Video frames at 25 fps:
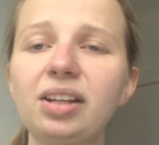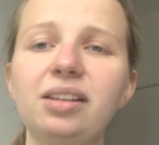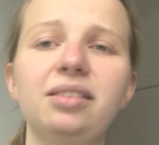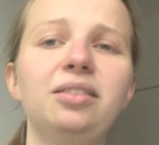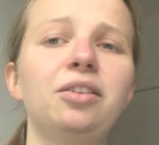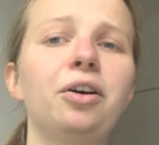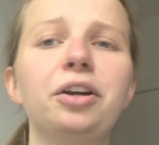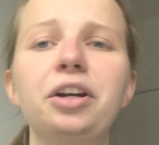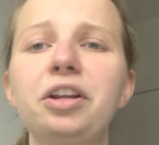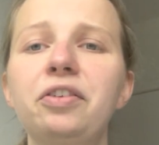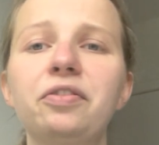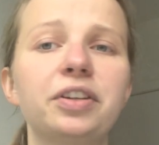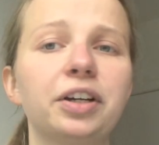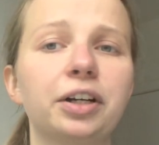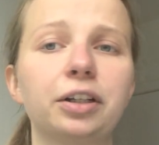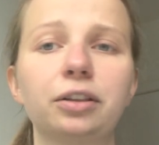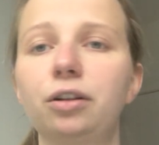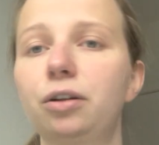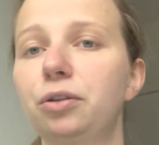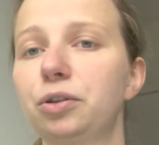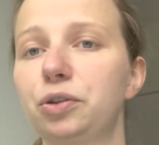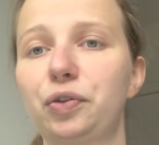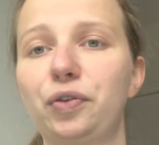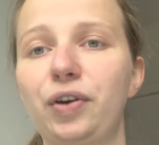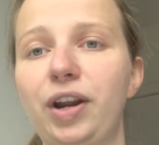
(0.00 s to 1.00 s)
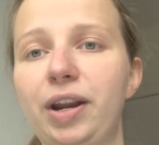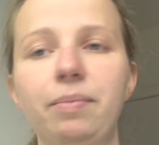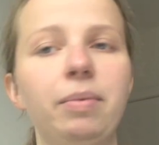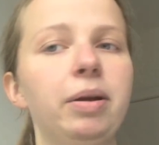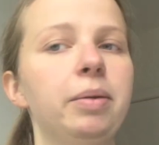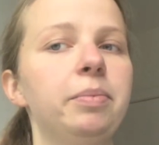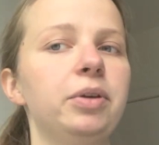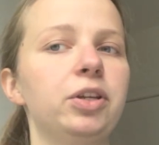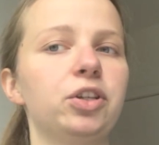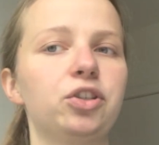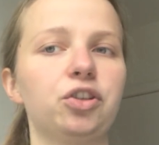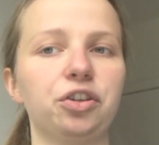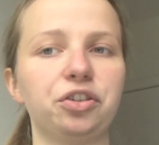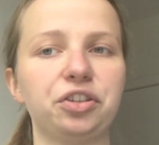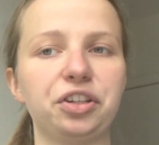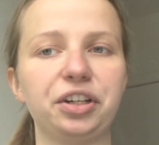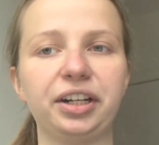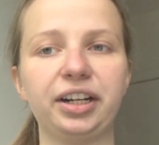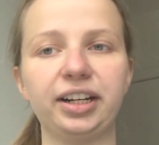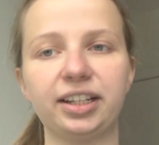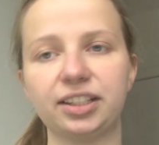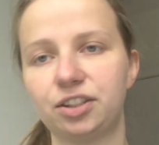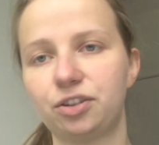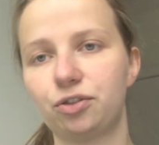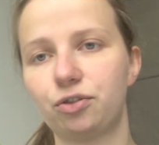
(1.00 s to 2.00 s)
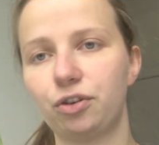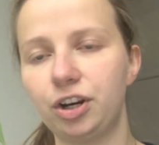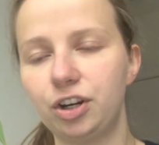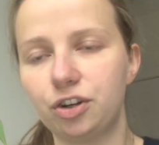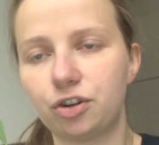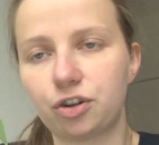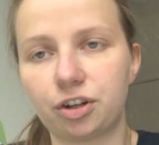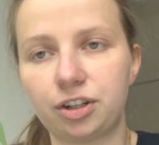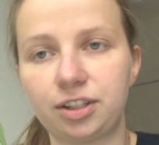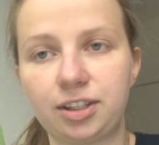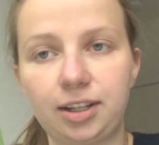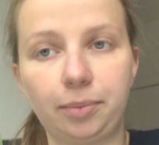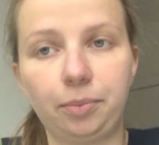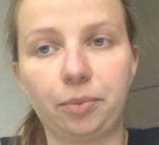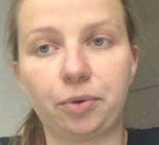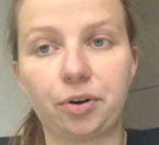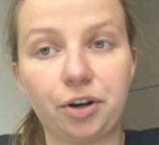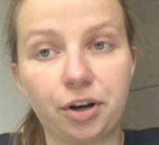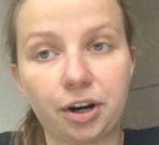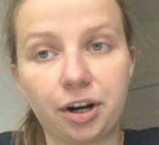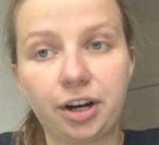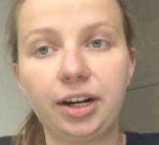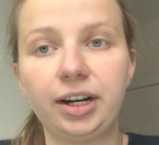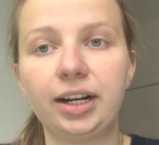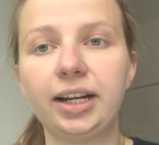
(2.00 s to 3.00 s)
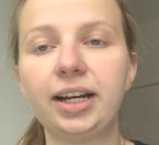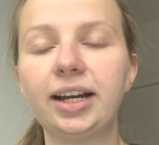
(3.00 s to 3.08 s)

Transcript: not even a close friend, maybe it's just like a stranger somewhere.